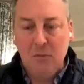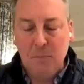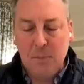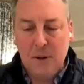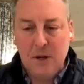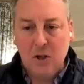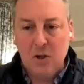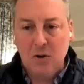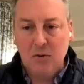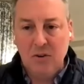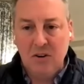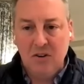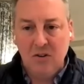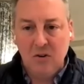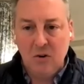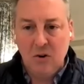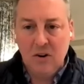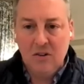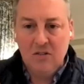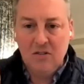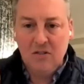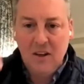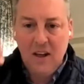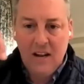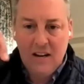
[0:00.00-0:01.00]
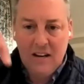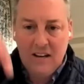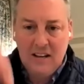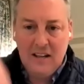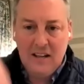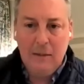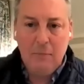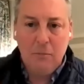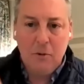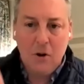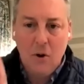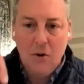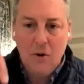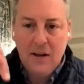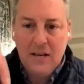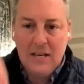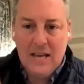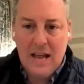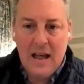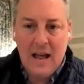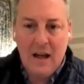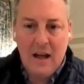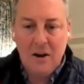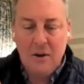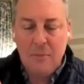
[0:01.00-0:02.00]
special resorts and to keep
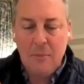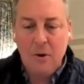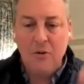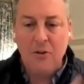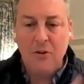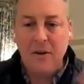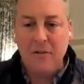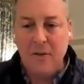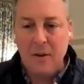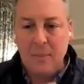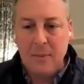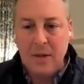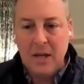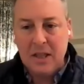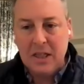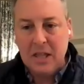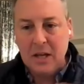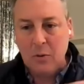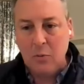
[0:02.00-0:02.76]
going down to multifamily.